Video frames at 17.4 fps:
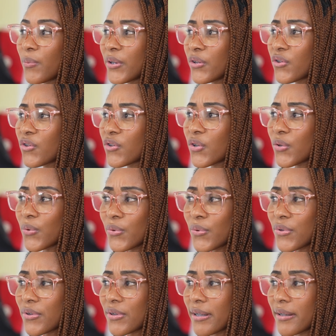would
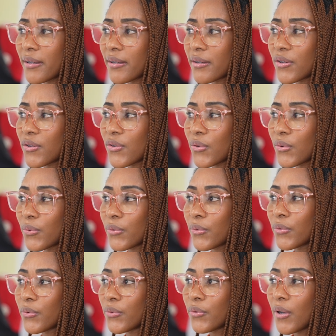choose it to
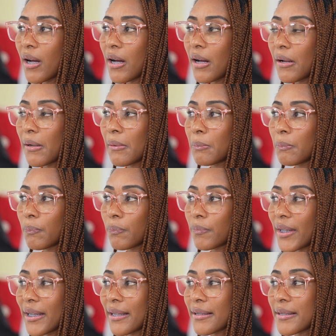
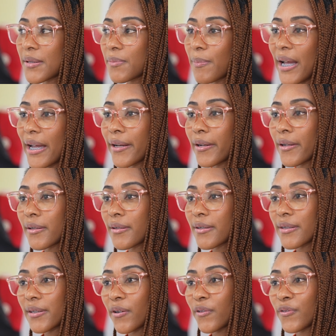inspire
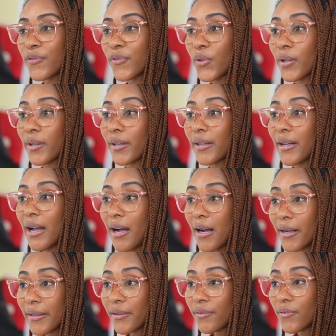stuff for a
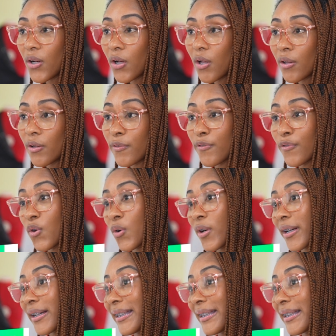carnival, for